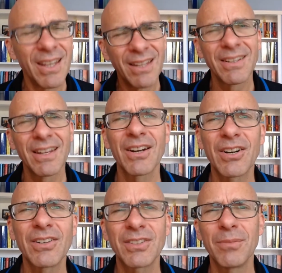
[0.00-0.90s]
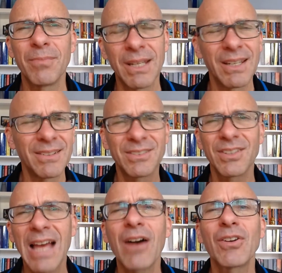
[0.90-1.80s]
Then it occurred to me,
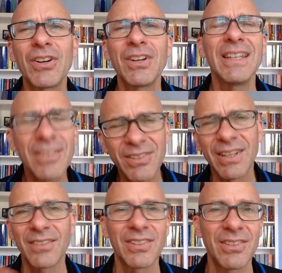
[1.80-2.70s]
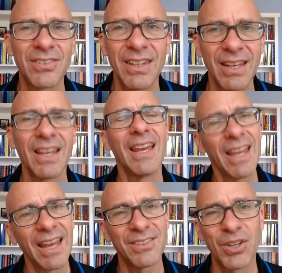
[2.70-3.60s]
just how good is the S E C
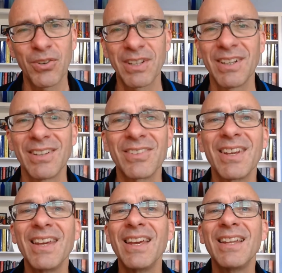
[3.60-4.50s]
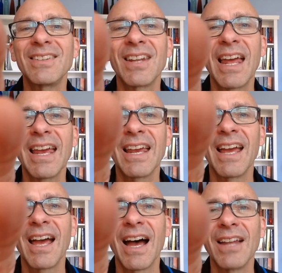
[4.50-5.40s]
at doing this? Today
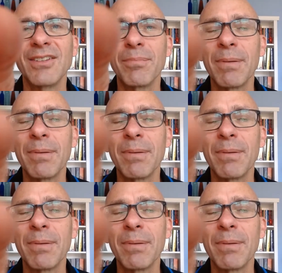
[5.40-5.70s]
on Zippy